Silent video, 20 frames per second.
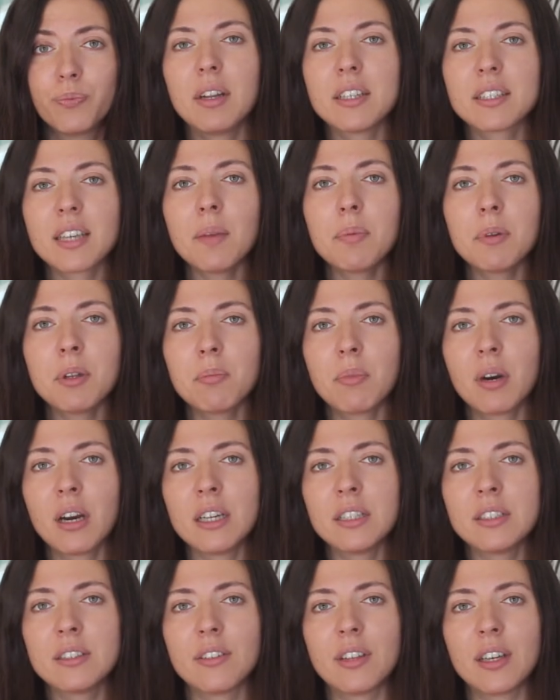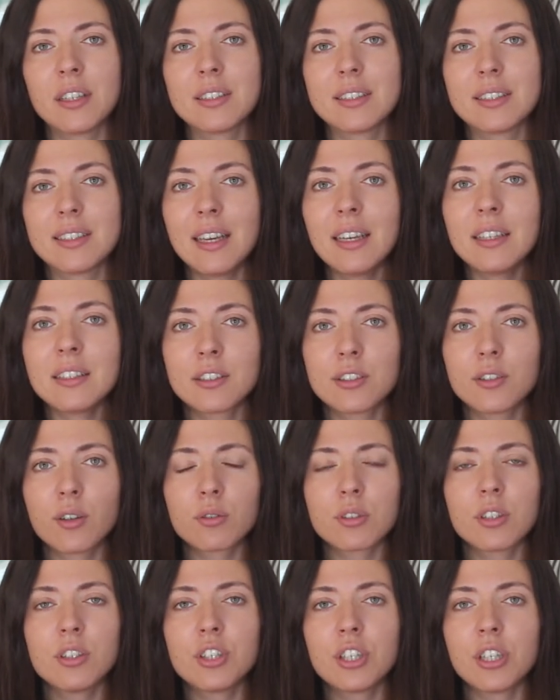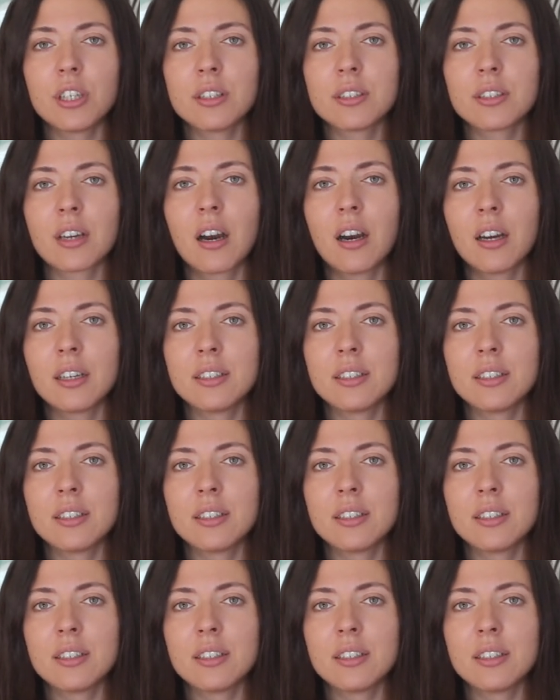Please keep in mind that this stocks and shares